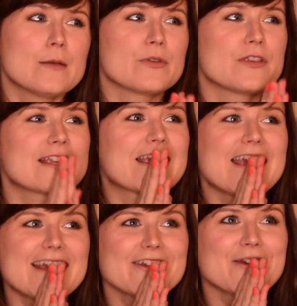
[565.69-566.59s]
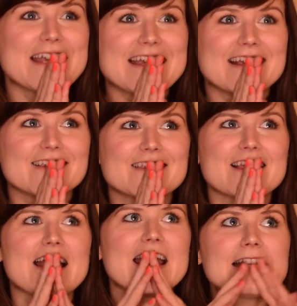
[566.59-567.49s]
But the kicker is
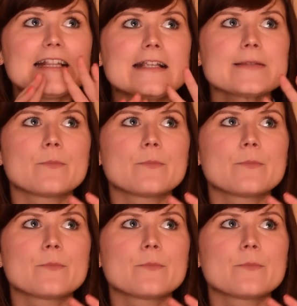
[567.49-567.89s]
that in these